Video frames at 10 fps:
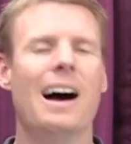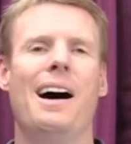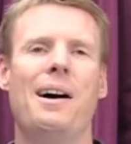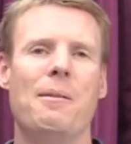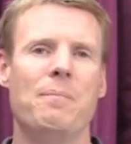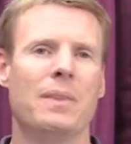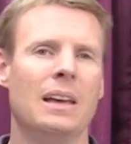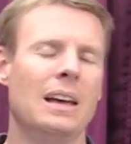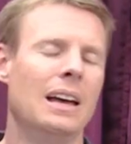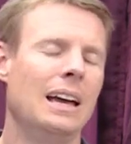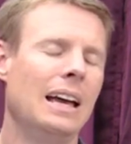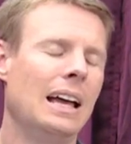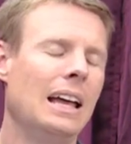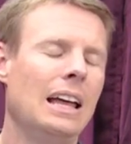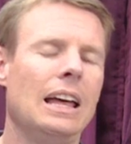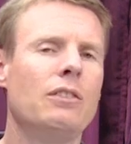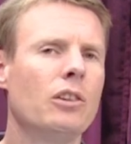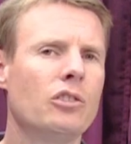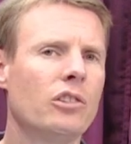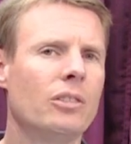if
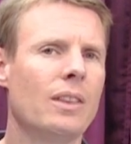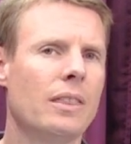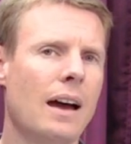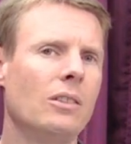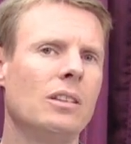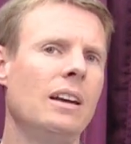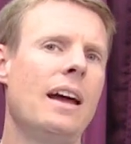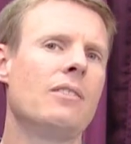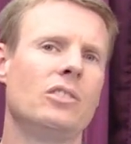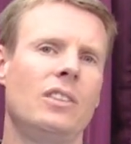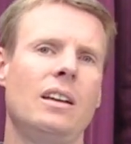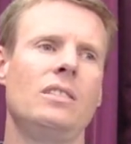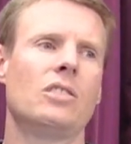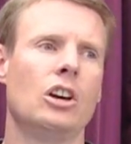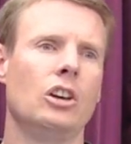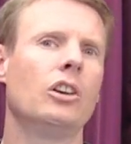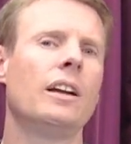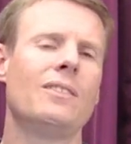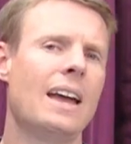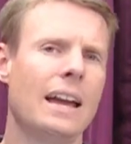you're a church of 1,000 in average attendance, you're going
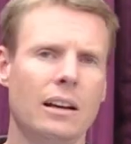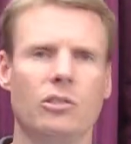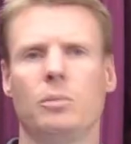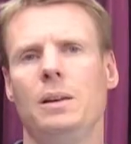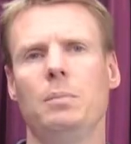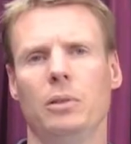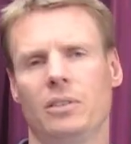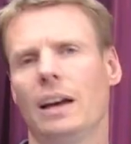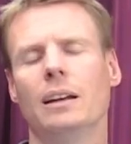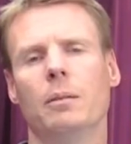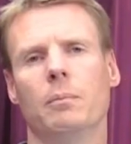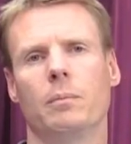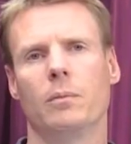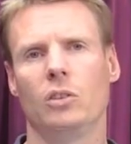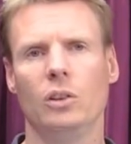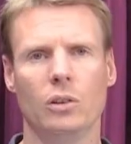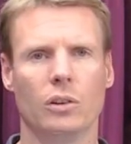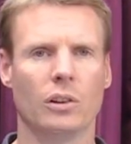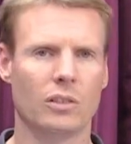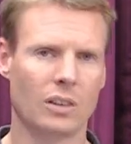to have 900 people signed up to use your